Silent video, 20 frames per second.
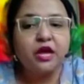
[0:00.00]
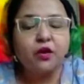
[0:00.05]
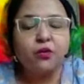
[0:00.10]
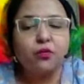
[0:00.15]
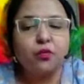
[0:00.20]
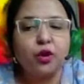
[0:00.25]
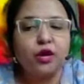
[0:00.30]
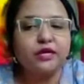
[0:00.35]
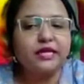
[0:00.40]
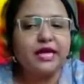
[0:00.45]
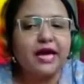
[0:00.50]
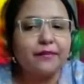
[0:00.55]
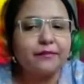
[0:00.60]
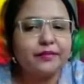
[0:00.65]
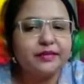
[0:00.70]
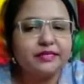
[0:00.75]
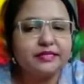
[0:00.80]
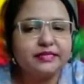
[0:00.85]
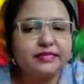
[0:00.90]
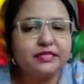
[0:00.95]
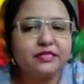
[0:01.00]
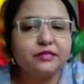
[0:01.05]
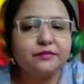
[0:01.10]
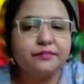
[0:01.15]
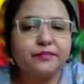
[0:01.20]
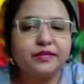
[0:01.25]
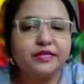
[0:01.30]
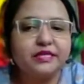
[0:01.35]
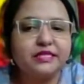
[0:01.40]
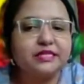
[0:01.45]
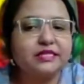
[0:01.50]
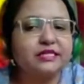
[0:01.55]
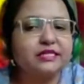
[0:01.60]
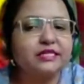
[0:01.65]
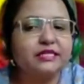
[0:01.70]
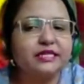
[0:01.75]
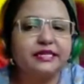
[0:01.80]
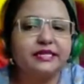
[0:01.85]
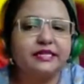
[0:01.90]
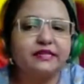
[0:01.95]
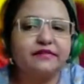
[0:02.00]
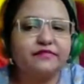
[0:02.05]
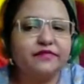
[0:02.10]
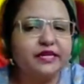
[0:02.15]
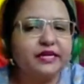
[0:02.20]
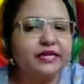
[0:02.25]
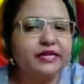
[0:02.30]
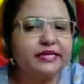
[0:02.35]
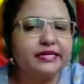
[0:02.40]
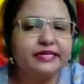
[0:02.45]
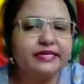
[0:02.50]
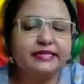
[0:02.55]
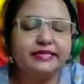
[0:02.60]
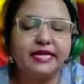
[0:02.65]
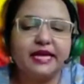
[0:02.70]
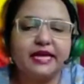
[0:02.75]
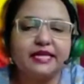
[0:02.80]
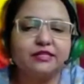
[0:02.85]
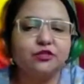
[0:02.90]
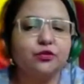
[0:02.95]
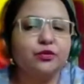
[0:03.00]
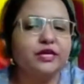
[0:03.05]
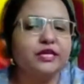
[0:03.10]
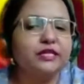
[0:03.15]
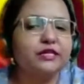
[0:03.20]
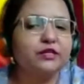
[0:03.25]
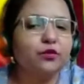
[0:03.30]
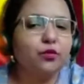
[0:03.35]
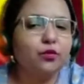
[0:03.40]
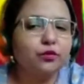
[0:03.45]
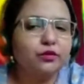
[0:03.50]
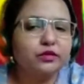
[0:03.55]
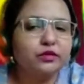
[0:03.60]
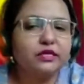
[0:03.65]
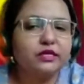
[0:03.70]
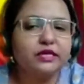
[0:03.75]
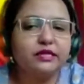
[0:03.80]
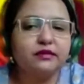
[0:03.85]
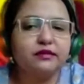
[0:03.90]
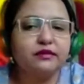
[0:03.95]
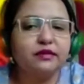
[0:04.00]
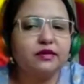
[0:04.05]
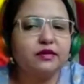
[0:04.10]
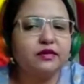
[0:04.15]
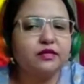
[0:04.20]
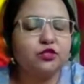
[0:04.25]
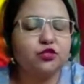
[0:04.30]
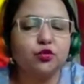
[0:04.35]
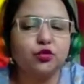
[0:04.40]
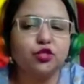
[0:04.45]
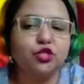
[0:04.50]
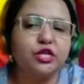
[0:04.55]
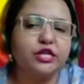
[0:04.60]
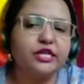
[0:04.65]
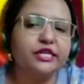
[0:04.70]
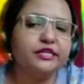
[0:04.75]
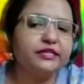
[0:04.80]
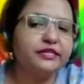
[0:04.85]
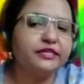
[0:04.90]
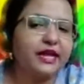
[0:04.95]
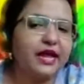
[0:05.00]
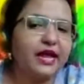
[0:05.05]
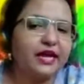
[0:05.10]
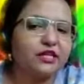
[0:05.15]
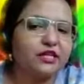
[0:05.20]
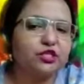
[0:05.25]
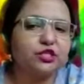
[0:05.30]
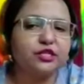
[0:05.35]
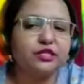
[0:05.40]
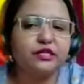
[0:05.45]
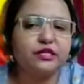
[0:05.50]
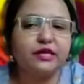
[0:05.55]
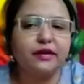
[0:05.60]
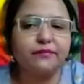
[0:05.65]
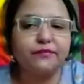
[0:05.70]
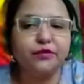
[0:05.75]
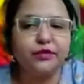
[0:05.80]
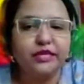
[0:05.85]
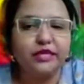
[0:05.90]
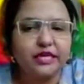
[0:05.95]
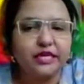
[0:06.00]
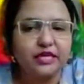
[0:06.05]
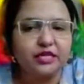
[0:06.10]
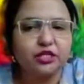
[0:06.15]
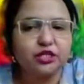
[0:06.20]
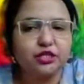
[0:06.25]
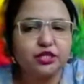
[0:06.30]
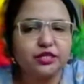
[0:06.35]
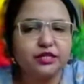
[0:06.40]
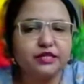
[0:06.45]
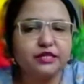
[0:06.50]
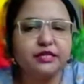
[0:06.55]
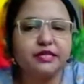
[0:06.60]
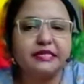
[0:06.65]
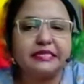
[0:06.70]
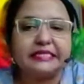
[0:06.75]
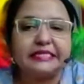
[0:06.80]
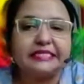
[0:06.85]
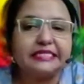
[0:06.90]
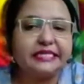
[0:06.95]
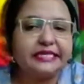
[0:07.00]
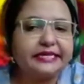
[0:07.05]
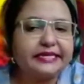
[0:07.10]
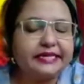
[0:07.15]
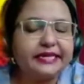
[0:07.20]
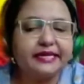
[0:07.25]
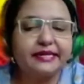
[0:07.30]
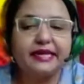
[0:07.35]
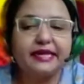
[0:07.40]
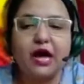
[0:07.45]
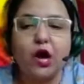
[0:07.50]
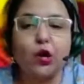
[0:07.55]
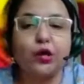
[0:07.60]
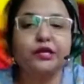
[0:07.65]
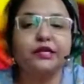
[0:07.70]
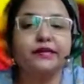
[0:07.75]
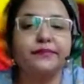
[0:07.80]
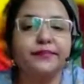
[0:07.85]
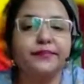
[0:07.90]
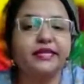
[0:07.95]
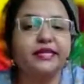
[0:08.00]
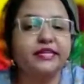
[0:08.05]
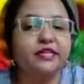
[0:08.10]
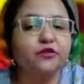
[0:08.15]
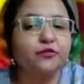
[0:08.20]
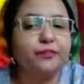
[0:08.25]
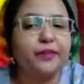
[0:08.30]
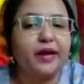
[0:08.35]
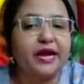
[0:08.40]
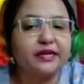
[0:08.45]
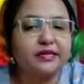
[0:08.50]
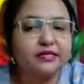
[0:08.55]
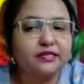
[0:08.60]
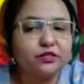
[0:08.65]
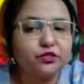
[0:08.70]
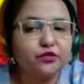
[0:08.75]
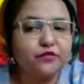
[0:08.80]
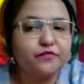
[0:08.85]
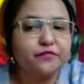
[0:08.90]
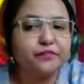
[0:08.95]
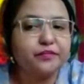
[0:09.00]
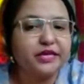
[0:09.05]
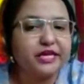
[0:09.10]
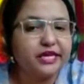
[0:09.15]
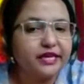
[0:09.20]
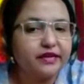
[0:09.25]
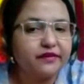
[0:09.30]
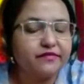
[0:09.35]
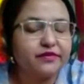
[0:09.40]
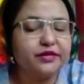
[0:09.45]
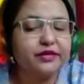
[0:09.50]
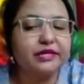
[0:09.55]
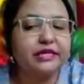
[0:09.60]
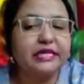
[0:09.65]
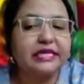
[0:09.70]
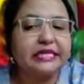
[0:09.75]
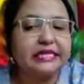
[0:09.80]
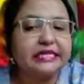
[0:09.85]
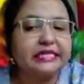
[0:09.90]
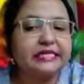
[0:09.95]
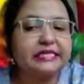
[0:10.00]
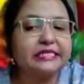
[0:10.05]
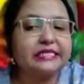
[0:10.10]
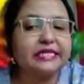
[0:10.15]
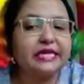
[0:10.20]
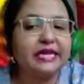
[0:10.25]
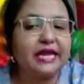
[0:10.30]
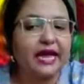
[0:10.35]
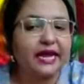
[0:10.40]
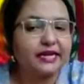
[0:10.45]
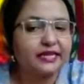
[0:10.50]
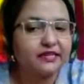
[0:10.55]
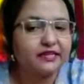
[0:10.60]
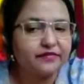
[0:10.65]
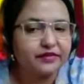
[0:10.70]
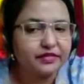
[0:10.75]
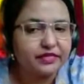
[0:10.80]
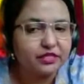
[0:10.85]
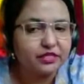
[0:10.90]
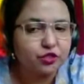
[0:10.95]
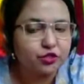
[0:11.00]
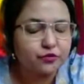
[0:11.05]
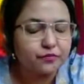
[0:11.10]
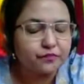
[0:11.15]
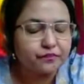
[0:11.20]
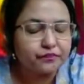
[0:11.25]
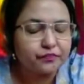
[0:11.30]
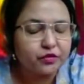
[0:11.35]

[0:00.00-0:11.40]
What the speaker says: what happens is persistent difficulties, as you can note, in social interaction, communication, restricted or repetitive patterns of behavior, interests, and activities.